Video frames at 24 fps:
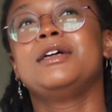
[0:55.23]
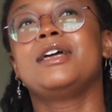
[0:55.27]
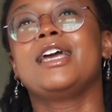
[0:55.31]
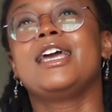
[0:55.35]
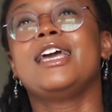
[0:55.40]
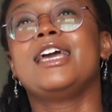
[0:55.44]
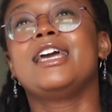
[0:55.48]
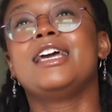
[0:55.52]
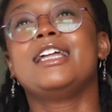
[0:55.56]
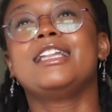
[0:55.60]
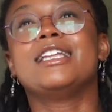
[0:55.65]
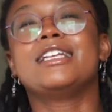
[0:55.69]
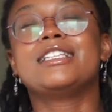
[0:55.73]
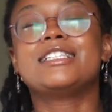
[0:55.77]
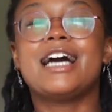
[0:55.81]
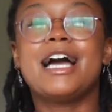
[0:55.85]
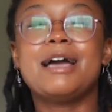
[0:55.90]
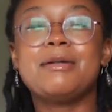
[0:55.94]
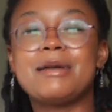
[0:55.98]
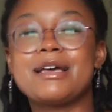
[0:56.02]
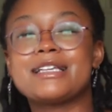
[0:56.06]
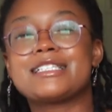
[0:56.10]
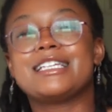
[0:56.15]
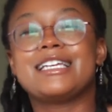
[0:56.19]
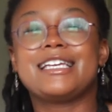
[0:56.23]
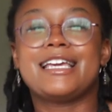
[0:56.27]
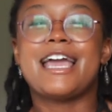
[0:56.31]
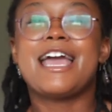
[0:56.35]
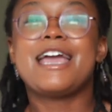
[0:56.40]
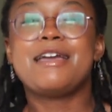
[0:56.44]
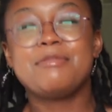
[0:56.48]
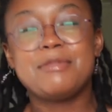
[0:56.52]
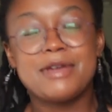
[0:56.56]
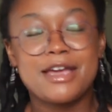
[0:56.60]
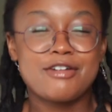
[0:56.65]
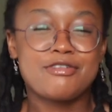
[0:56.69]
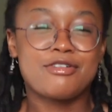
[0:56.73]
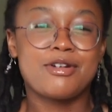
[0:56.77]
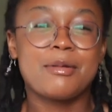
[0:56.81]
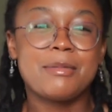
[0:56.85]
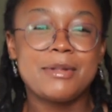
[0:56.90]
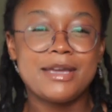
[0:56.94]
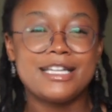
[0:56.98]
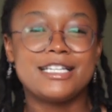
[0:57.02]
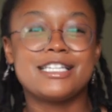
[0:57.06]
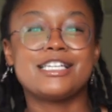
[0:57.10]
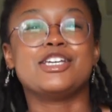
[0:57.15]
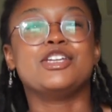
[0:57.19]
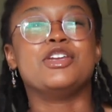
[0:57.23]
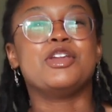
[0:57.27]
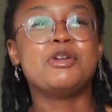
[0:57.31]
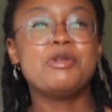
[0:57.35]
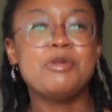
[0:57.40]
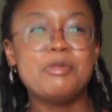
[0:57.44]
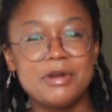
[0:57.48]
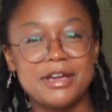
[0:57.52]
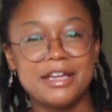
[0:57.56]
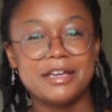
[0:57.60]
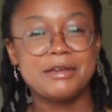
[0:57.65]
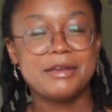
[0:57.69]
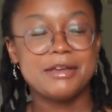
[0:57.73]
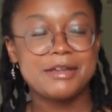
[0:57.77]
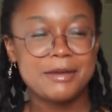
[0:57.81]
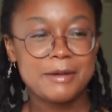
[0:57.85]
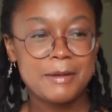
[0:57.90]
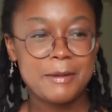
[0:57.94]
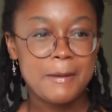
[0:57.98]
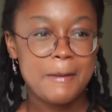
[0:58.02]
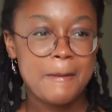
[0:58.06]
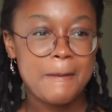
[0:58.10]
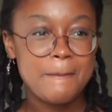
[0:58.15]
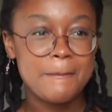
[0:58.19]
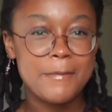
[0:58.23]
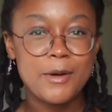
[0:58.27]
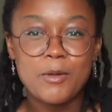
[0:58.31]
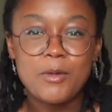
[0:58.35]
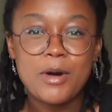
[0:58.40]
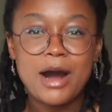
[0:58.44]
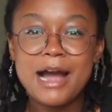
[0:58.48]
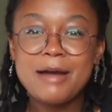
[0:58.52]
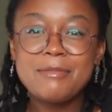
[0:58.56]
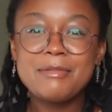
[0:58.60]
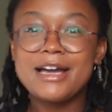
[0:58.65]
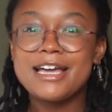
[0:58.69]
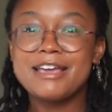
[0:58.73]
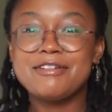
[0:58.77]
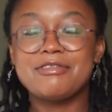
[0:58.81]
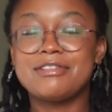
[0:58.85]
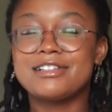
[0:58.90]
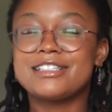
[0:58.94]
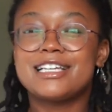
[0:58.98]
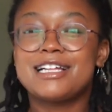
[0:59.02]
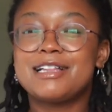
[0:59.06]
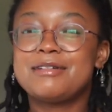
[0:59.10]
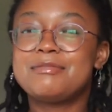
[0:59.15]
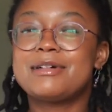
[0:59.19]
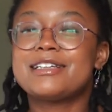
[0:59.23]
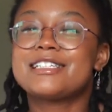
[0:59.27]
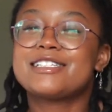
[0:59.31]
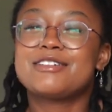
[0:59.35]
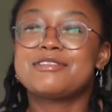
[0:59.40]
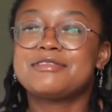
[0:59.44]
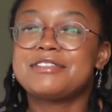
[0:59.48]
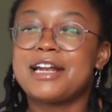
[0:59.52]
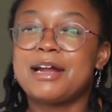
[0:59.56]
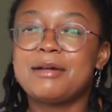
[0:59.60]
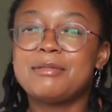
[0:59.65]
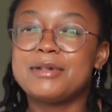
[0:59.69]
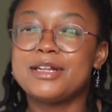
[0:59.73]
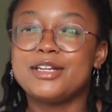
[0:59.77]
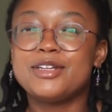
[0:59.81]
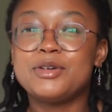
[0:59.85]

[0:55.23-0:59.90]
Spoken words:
And the time hasn't came yet for me to do it. But why am I even telling myself that I'm gonna